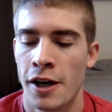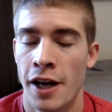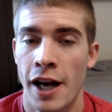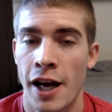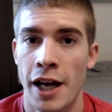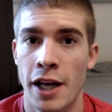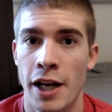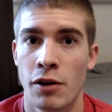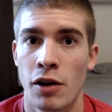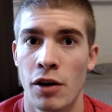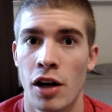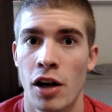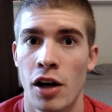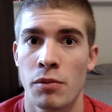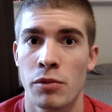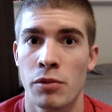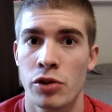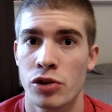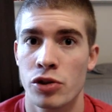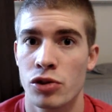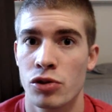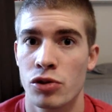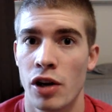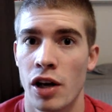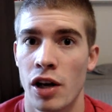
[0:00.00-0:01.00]
Anyway, I'm
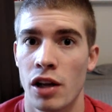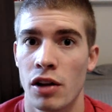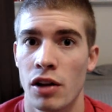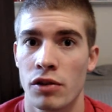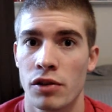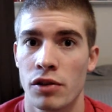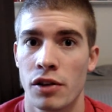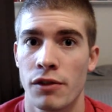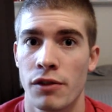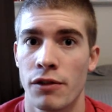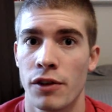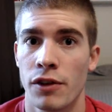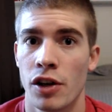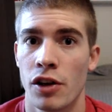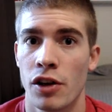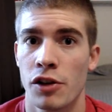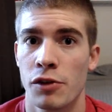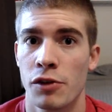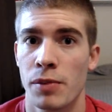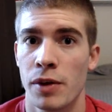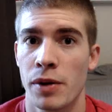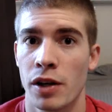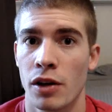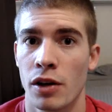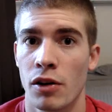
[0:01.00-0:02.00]
not sure how long this video has
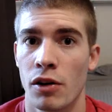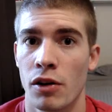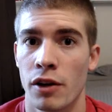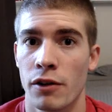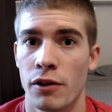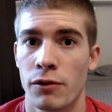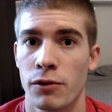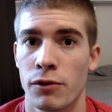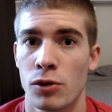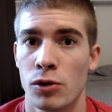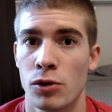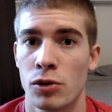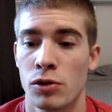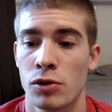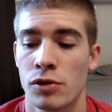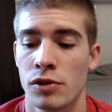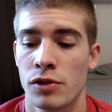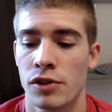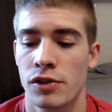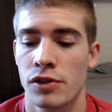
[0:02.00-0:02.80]
been going for,